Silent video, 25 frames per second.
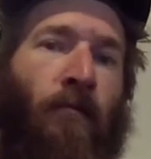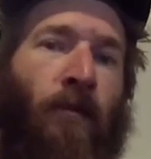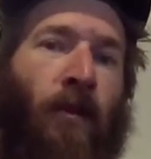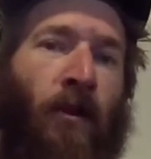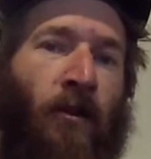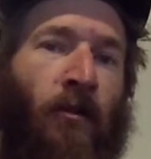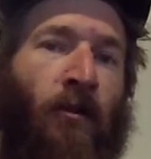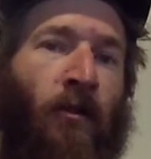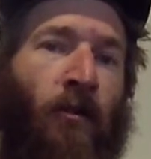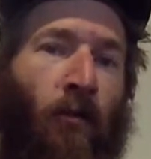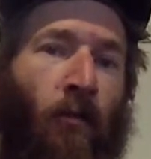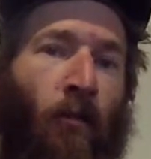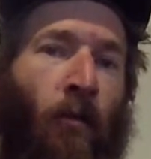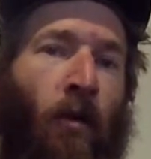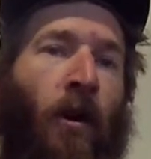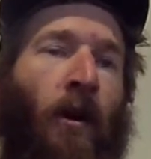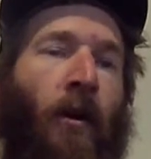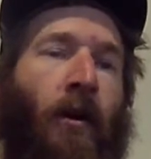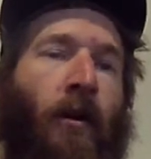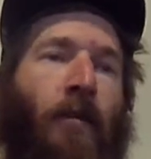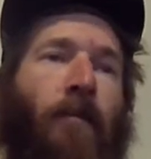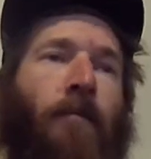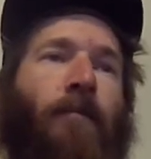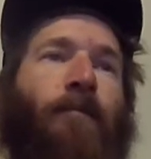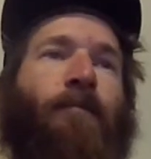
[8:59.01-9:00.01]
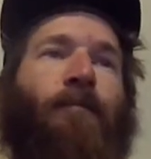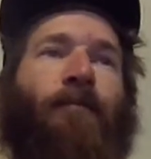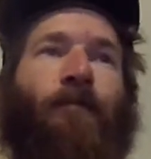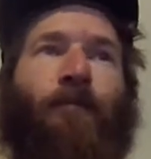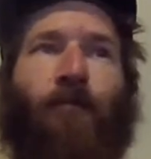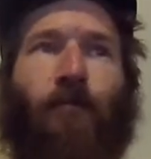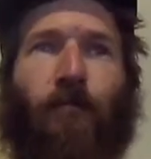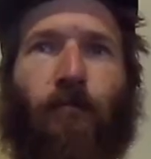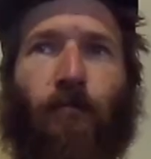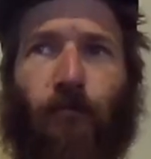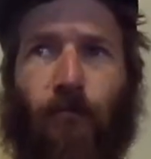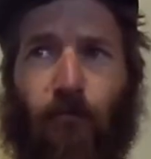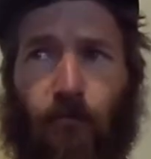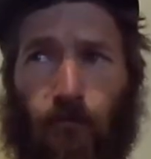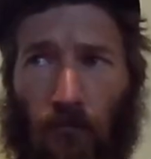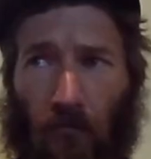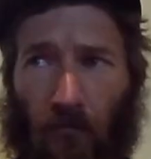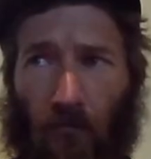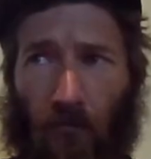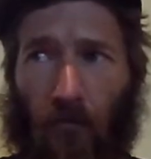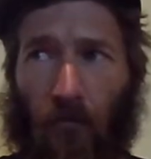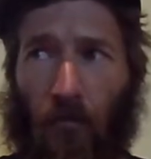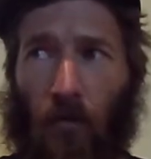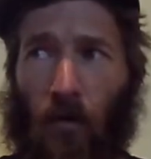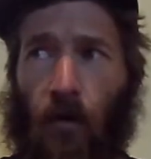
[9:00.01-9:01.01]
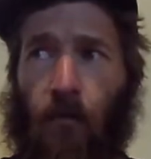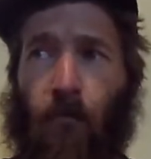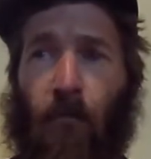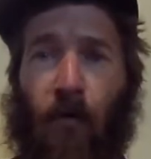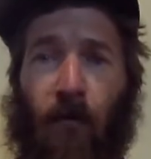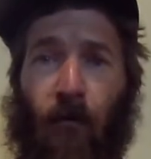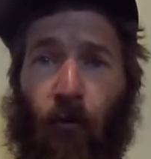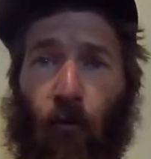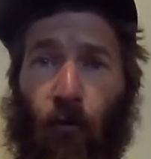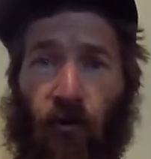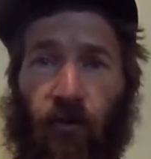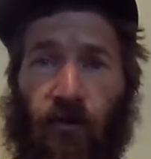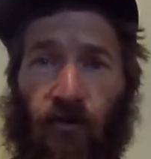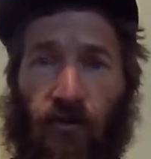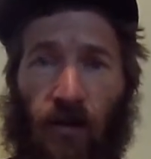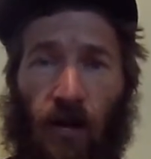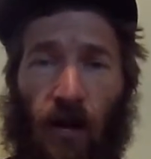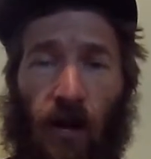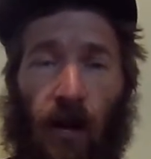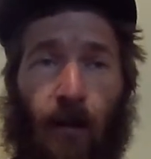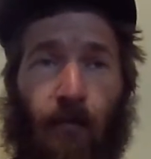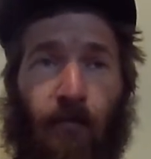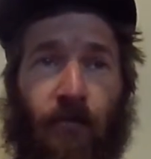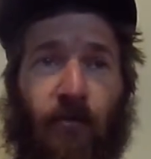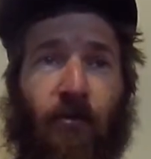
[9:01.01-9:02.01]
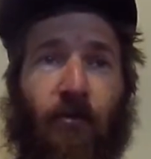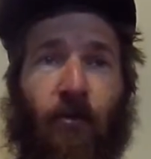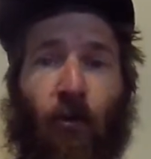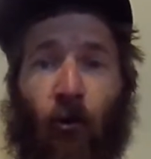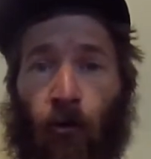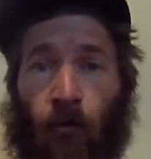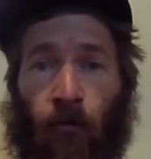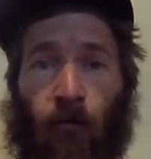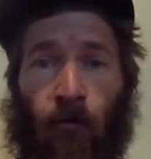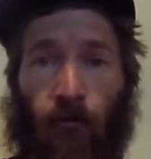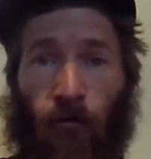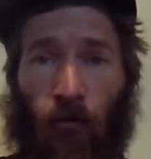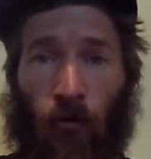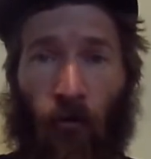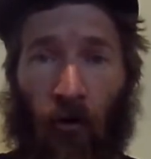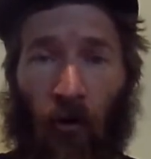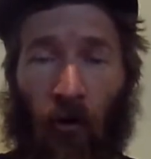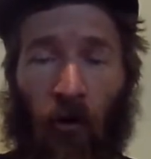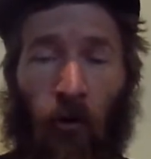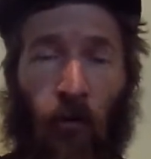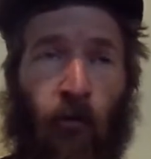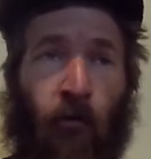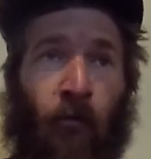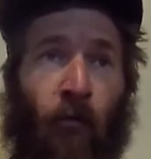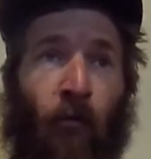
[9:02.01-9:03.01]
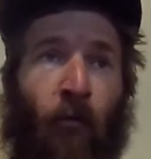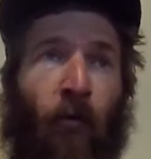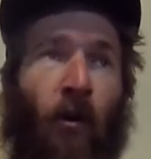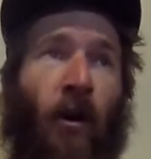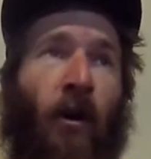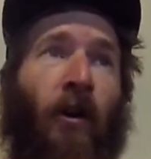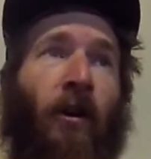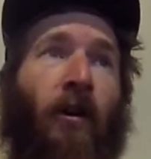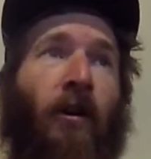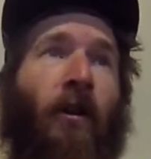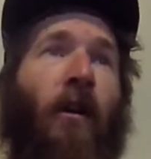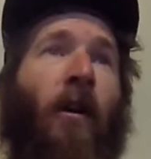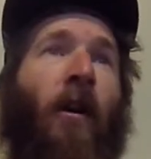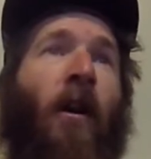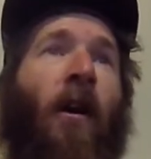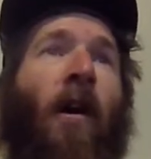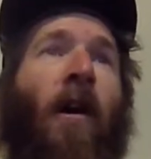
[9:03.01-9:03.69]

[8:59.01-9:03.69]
into the water before it stops or before you go in the water.